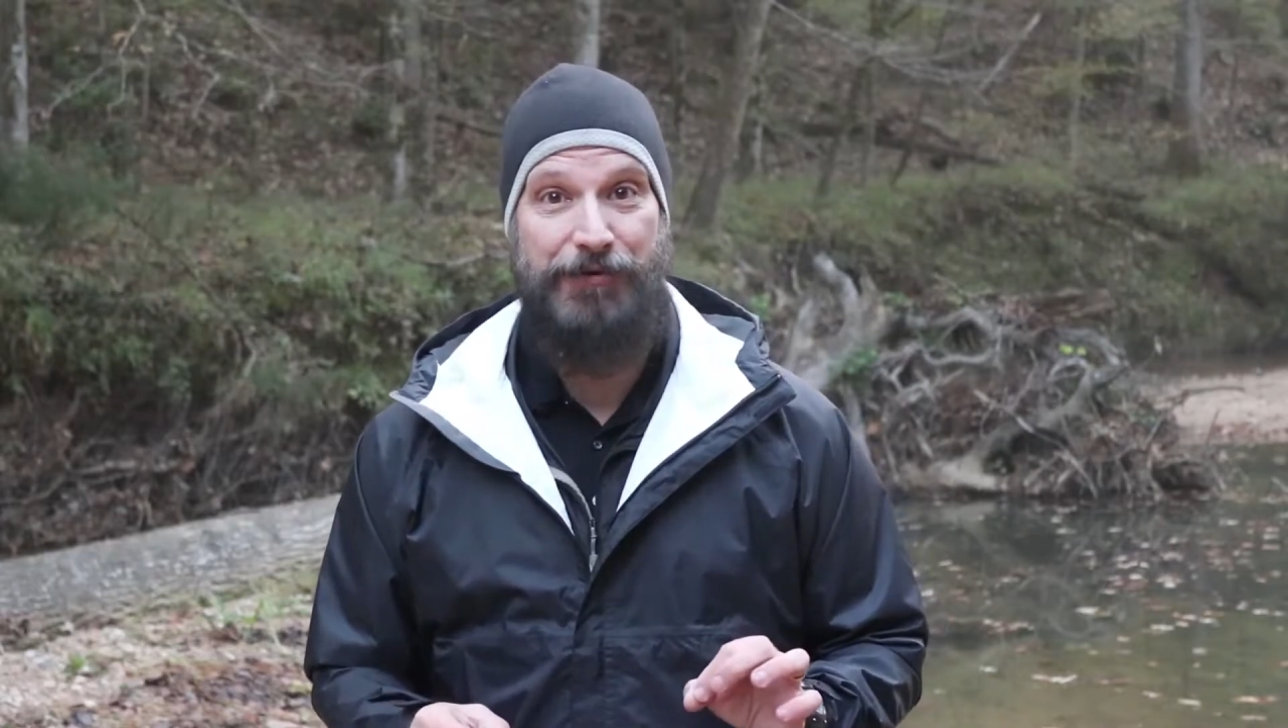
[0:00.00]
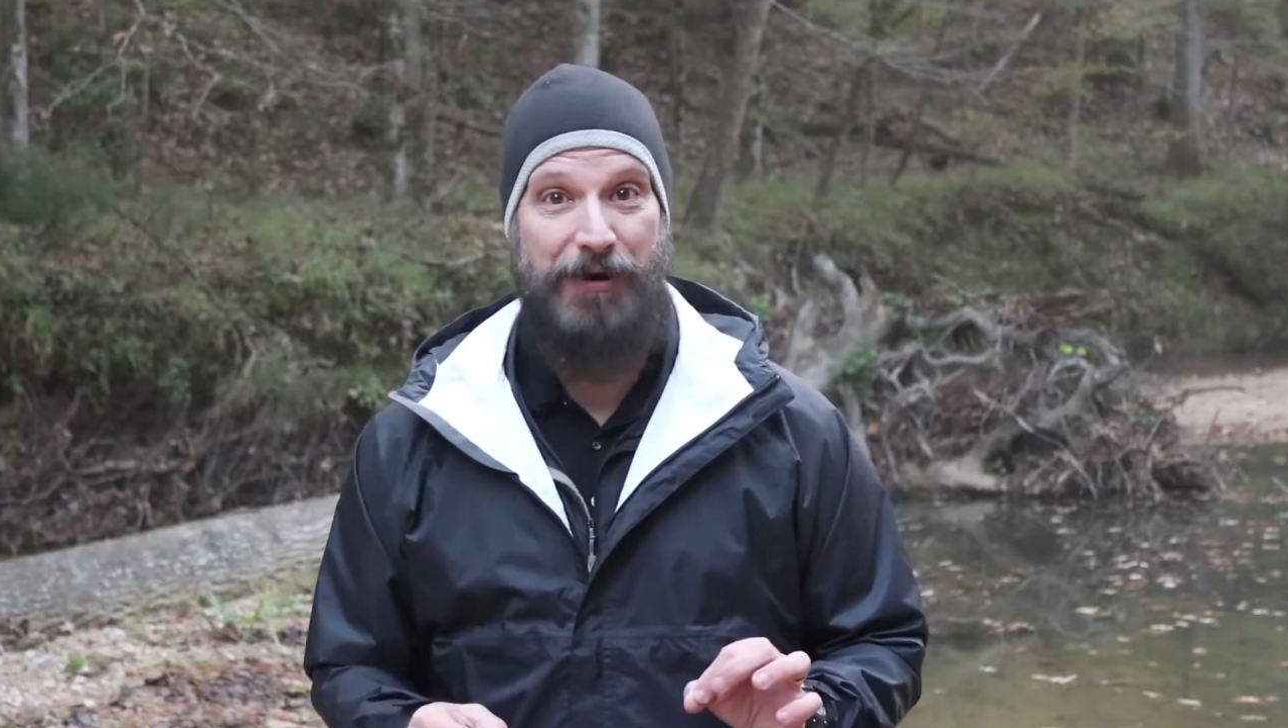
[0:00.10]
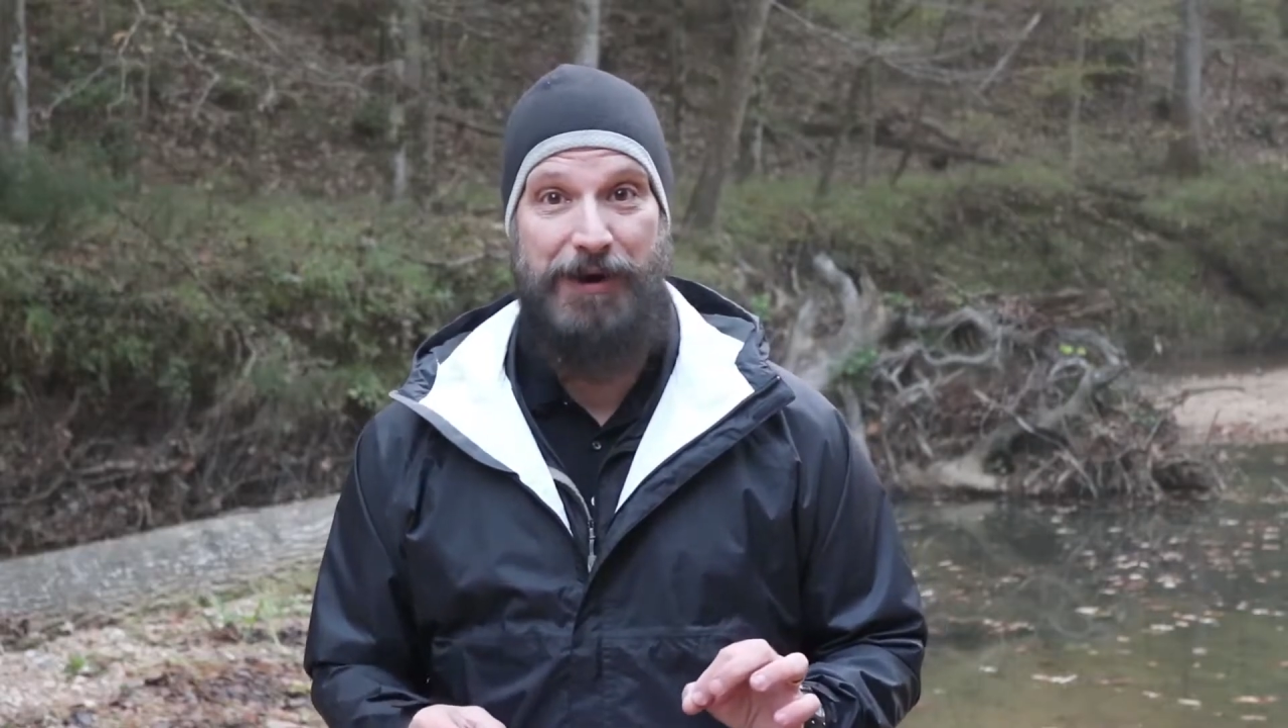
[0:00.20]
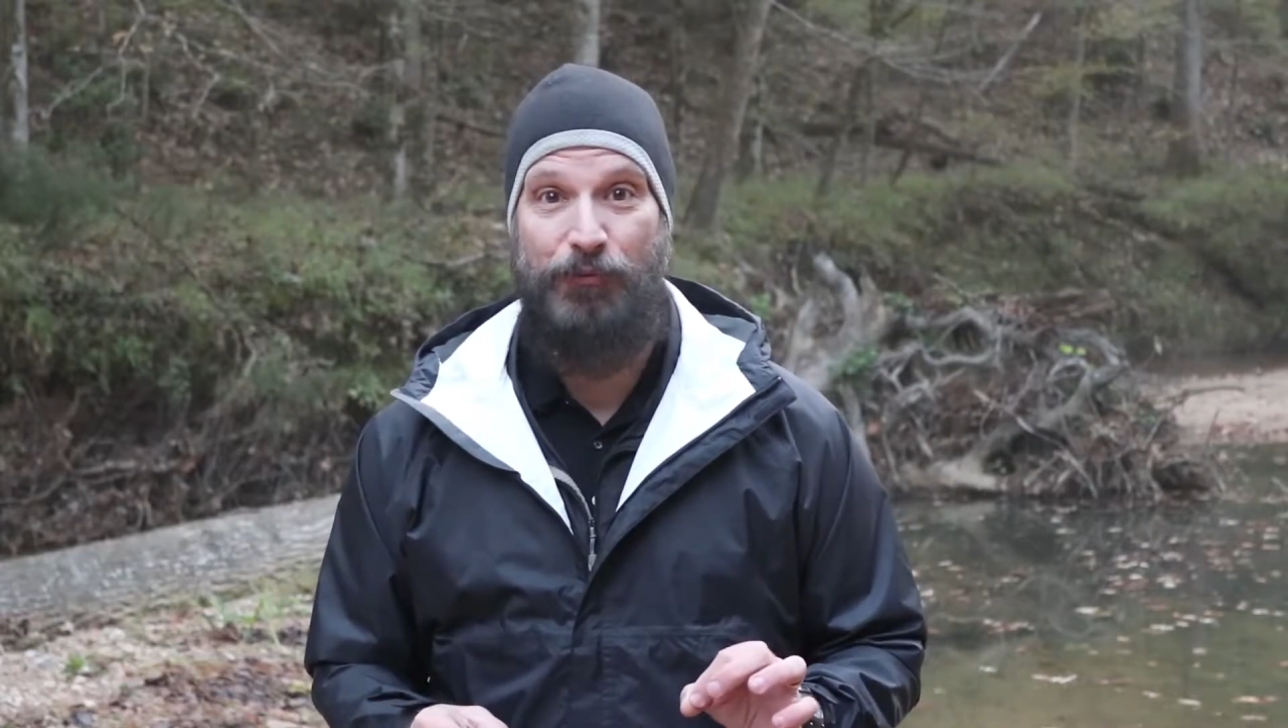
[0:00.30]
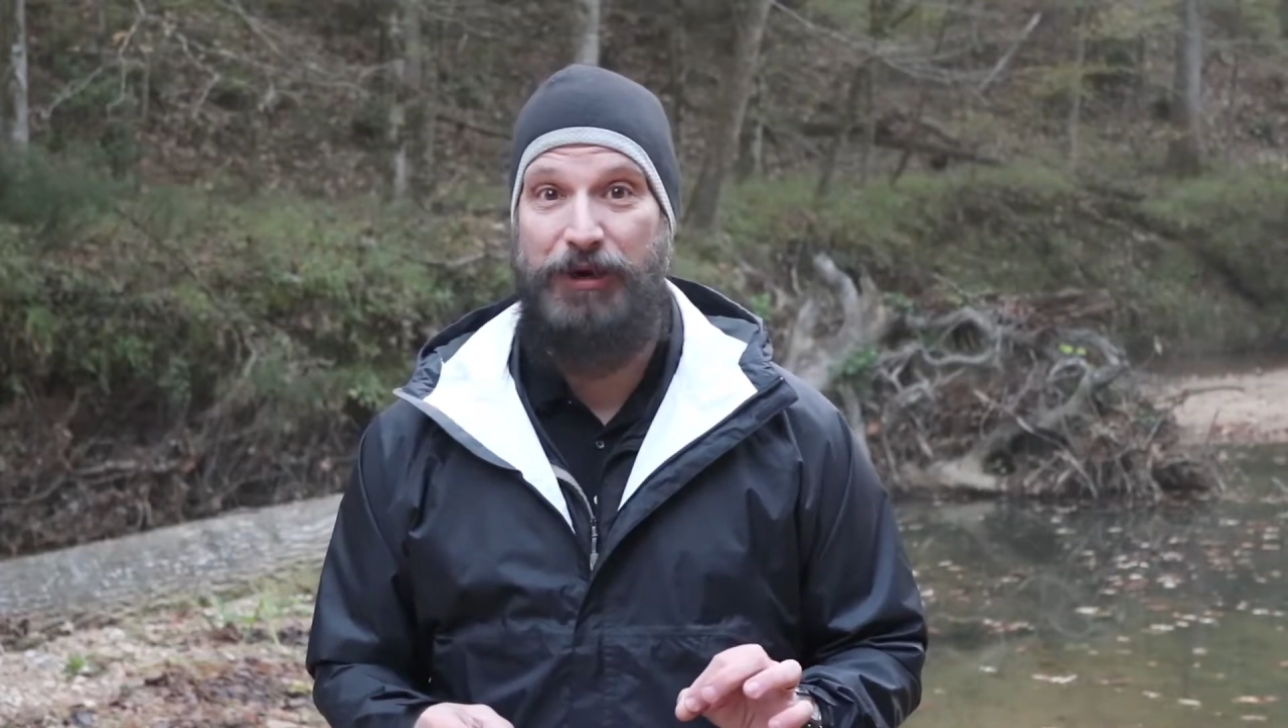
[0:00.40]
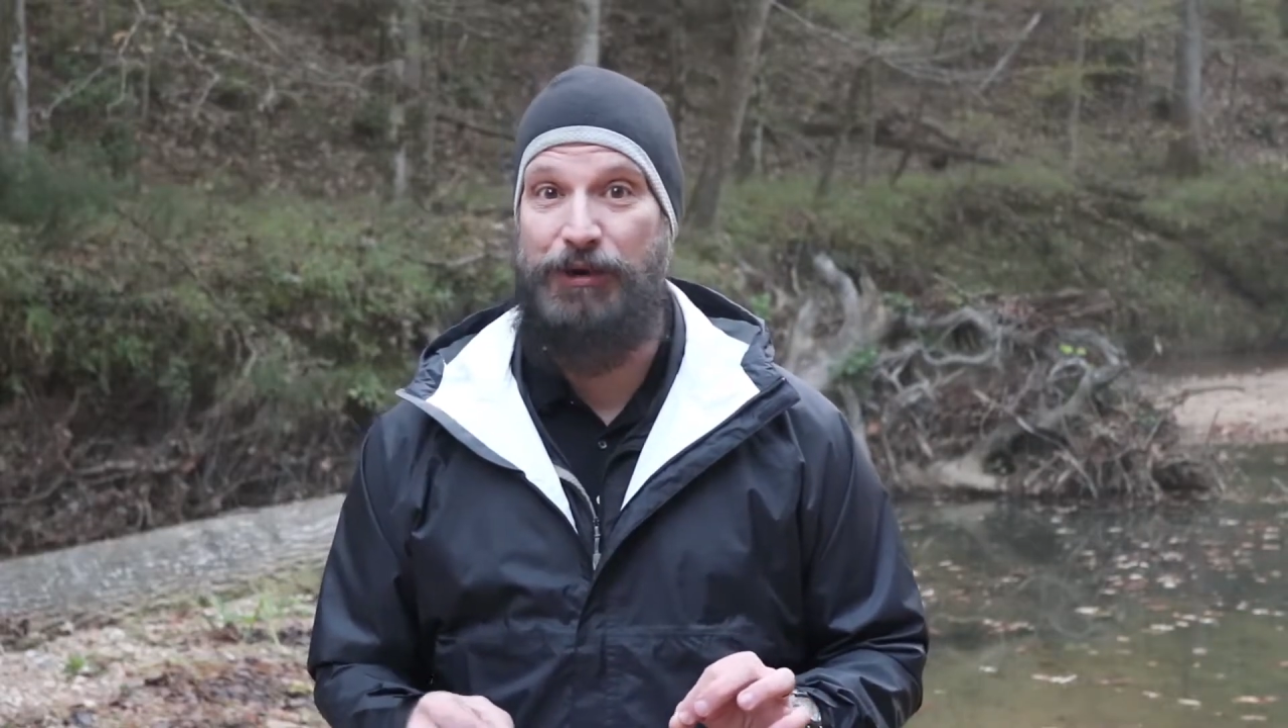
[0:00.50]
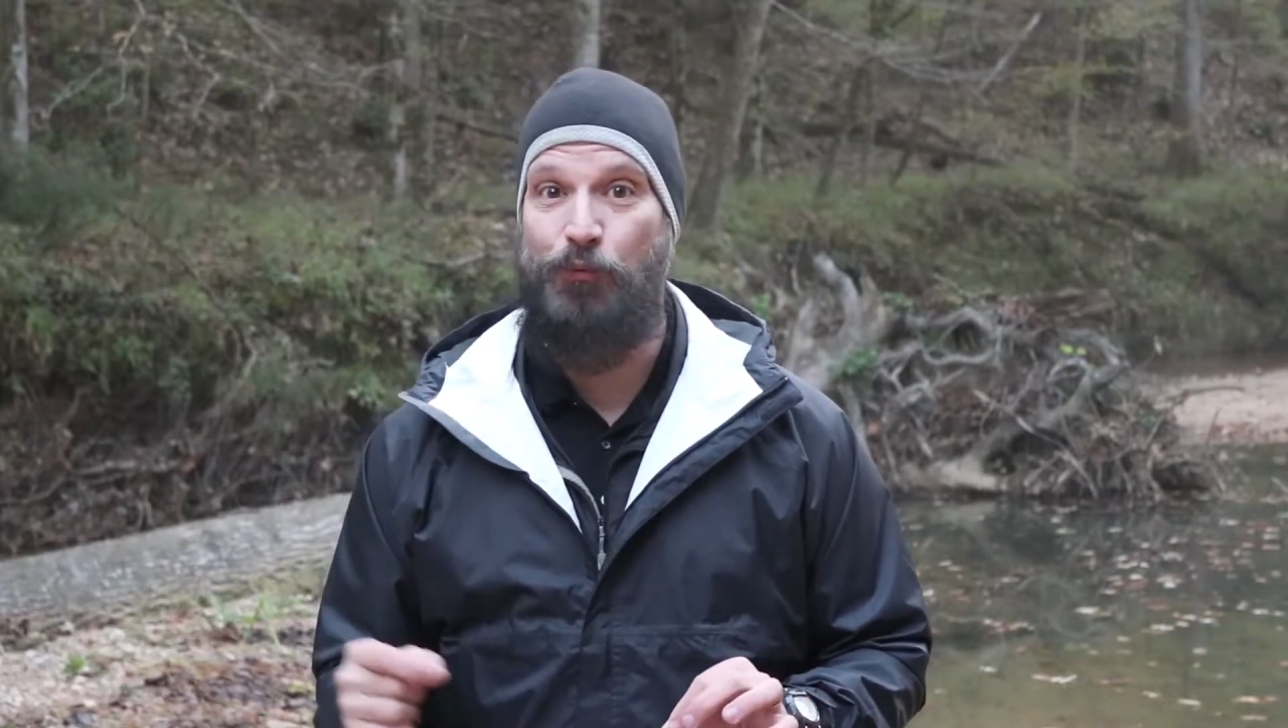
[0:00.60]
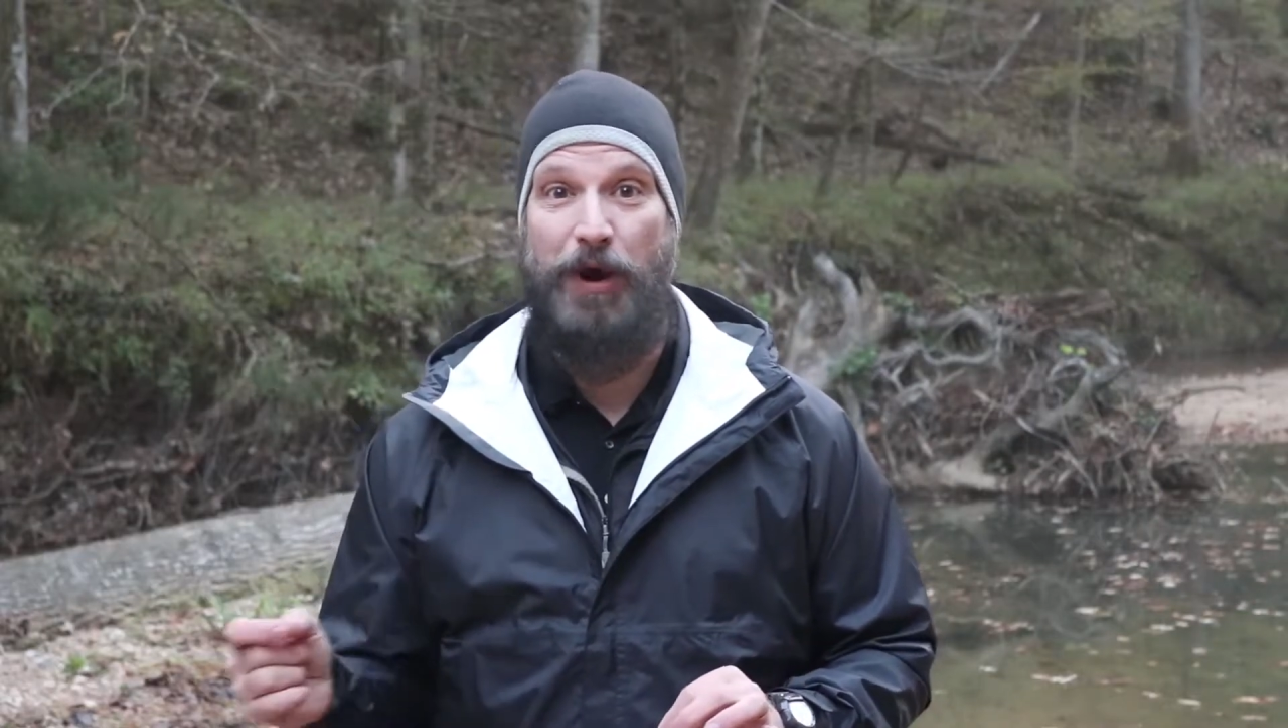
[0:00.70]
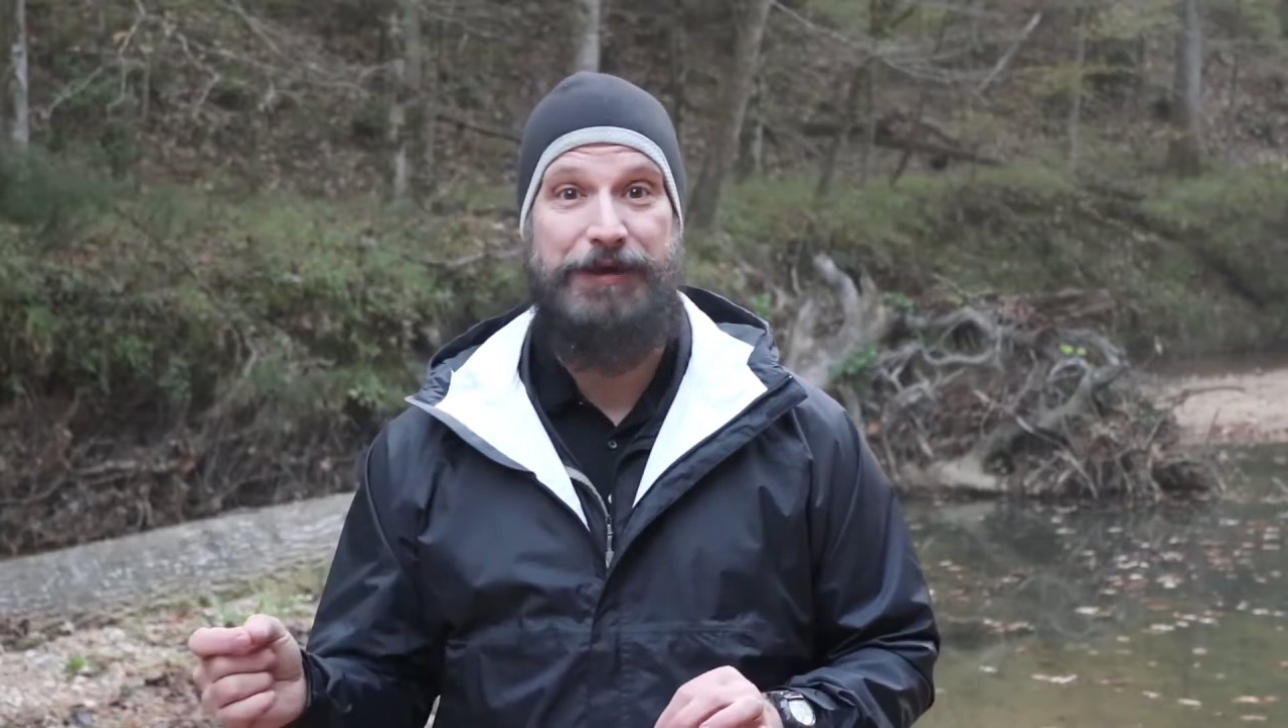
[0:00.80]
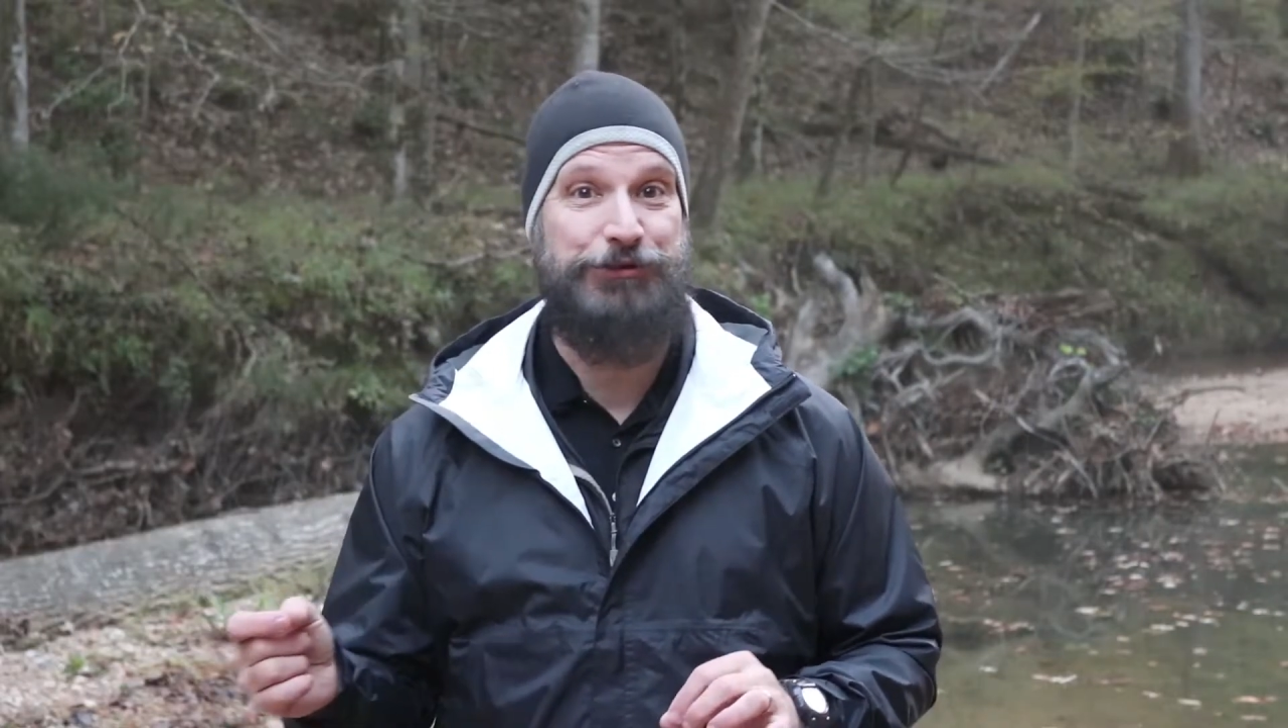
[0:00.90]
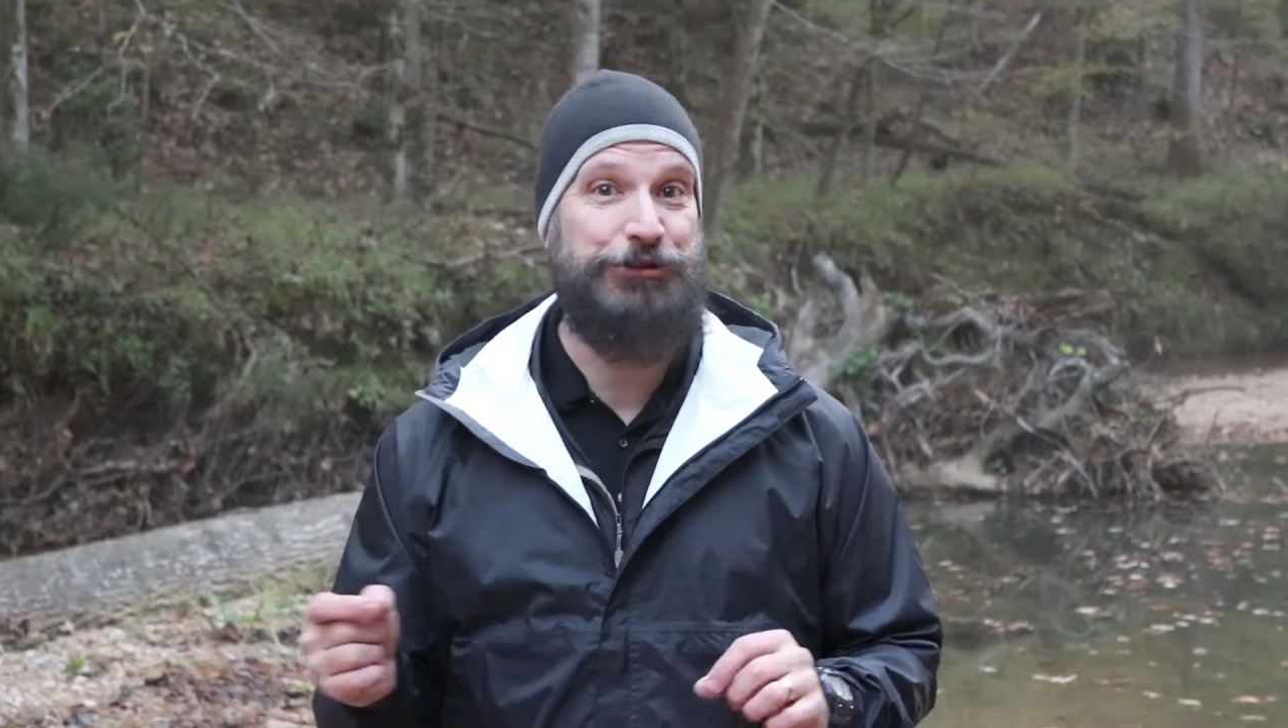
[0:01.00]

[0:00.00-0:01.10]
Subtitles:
gram weenie weight